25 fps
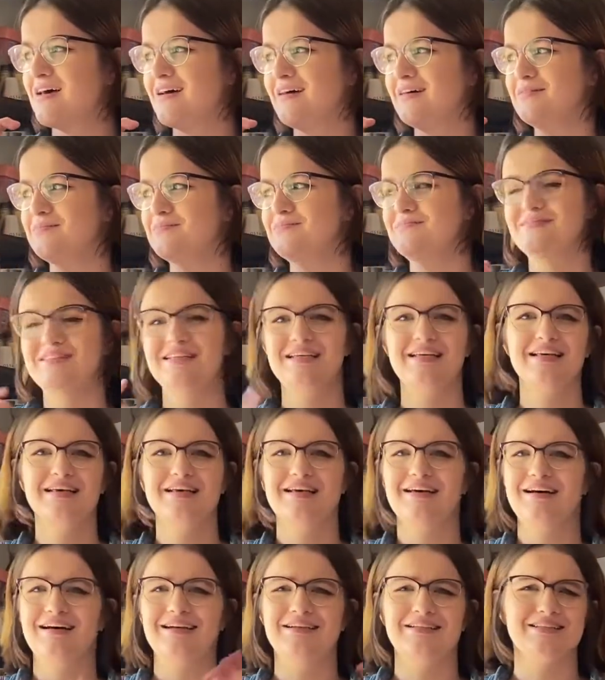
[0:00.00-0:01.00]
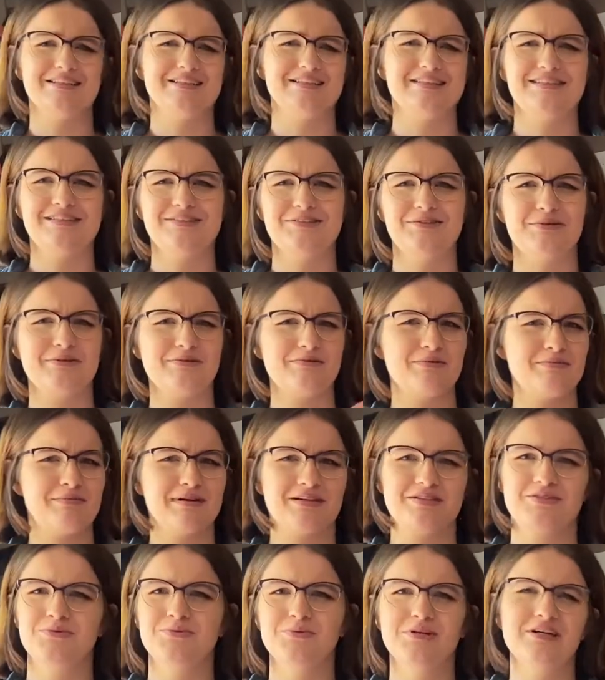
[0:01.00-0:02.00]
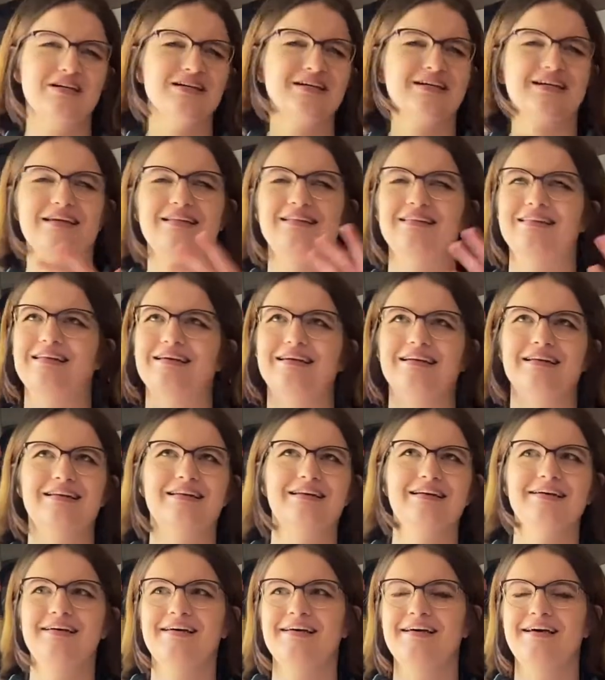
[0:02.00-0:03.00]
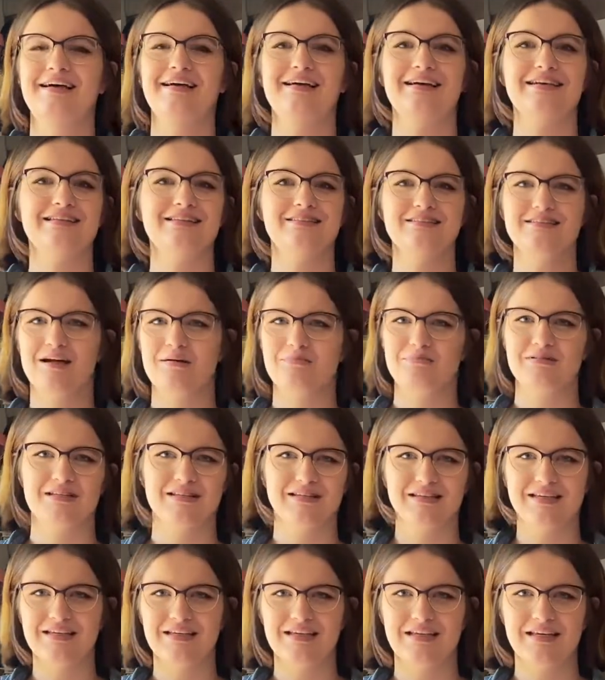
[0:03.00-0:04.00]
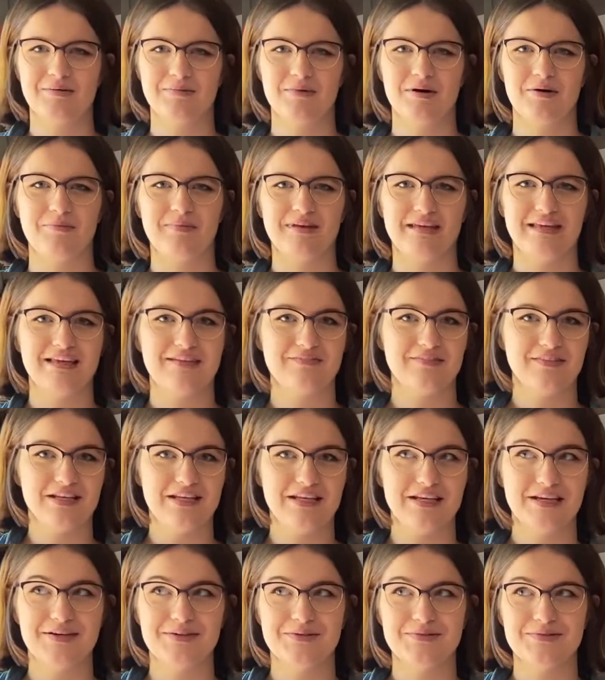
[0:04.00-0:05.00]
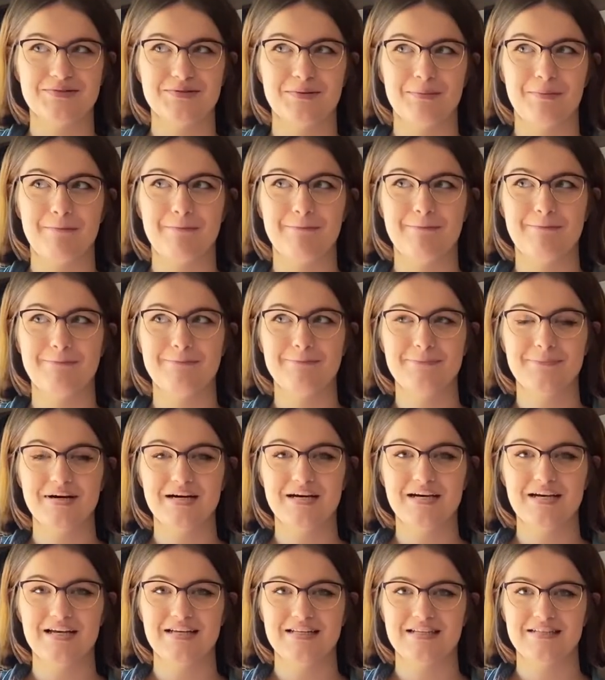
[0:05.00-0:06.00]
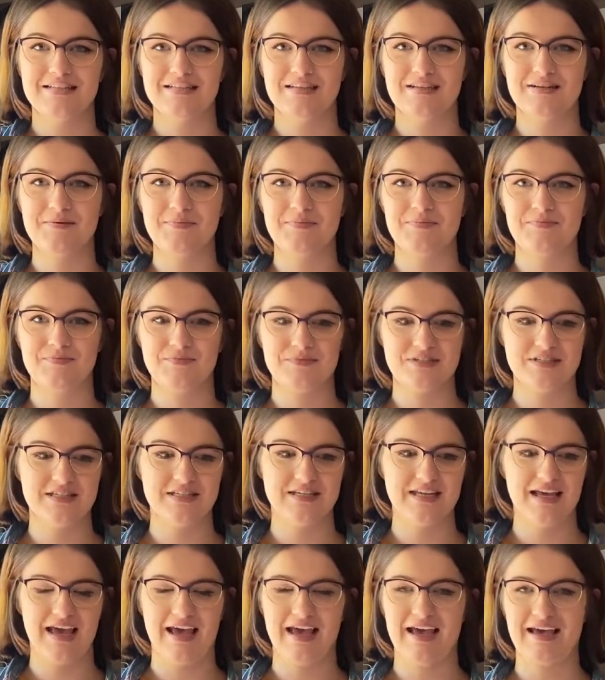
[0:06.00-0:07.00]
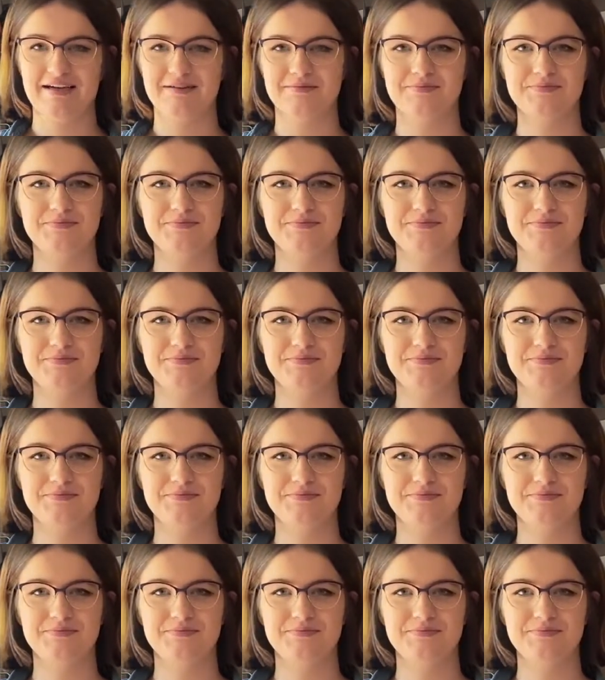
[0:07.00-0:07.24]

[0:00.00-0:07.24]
I went back to work and then I stopped thinking about making videos, but today